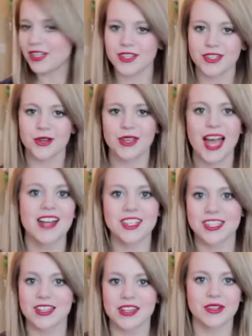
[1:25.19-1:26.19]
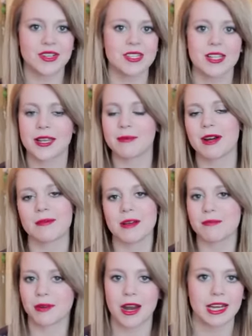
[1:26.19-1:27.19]
So yeah, just a little disclaimer, I'm
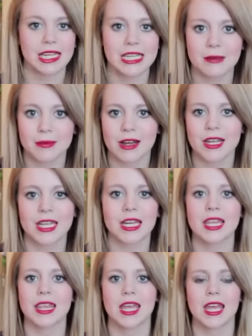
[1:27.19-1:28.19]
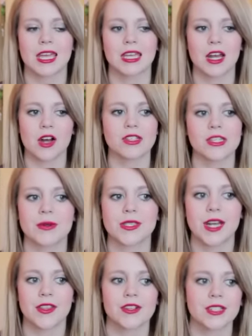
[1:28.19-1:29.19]
not bragging about anything, and also
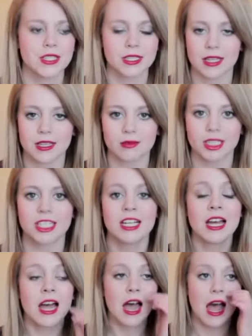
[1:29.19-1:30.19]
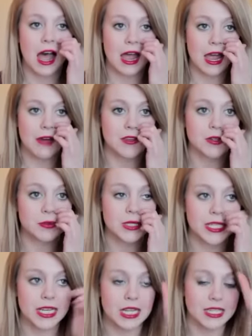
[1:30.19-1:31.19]
another disclaimer, I haven't
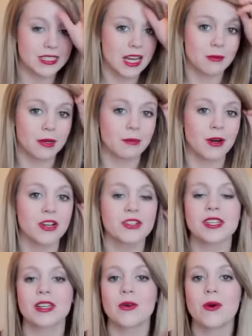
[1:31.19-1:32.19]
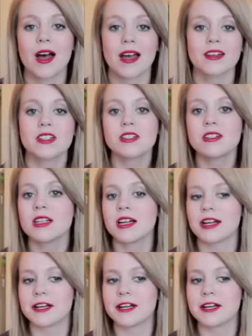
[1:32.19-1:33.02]
really cleaned out my purse in a while,